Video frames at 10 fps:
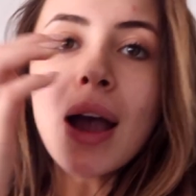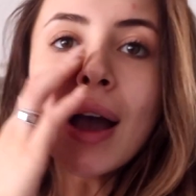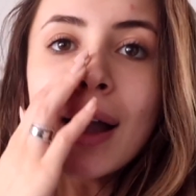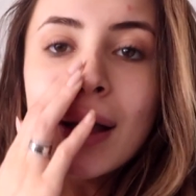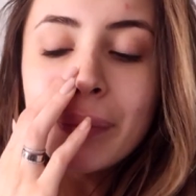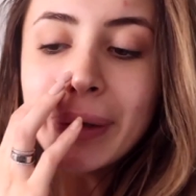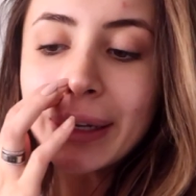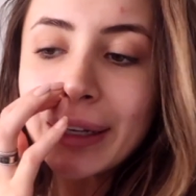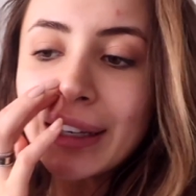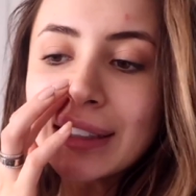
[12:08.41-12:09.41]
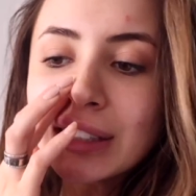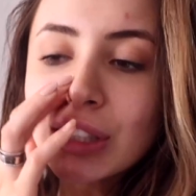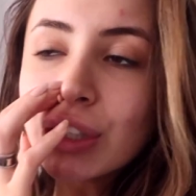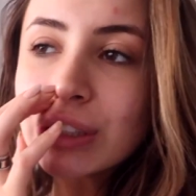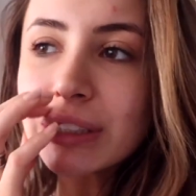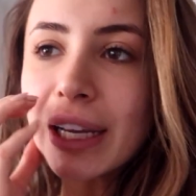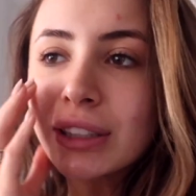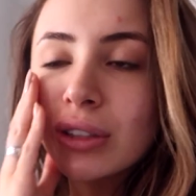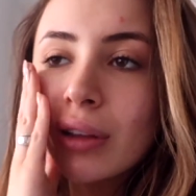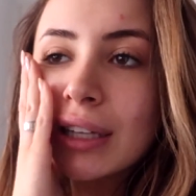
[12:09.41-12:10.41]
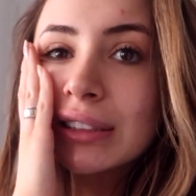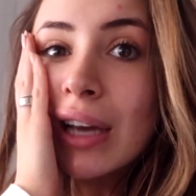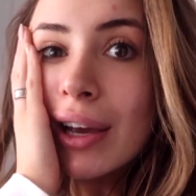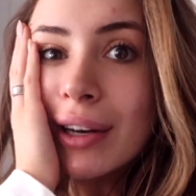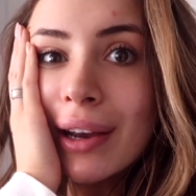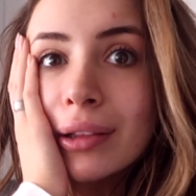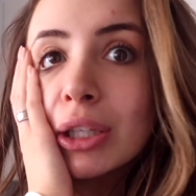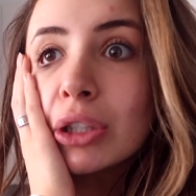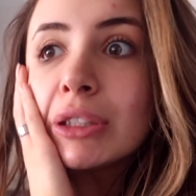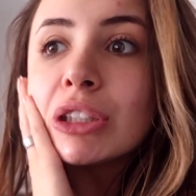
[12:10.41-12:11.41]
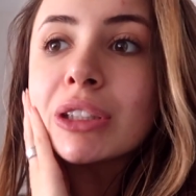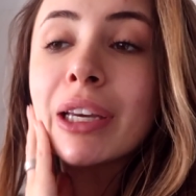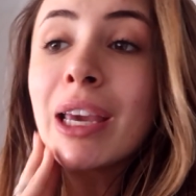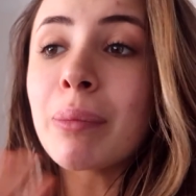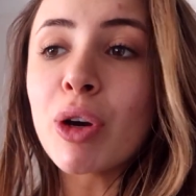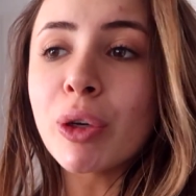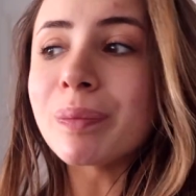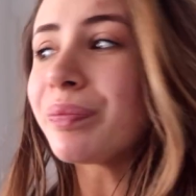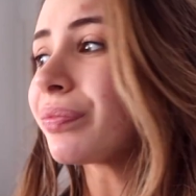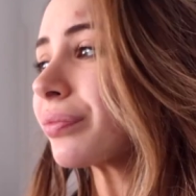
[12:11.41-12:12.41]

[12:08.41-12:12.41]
It is Thursday, so last night I literally just came home.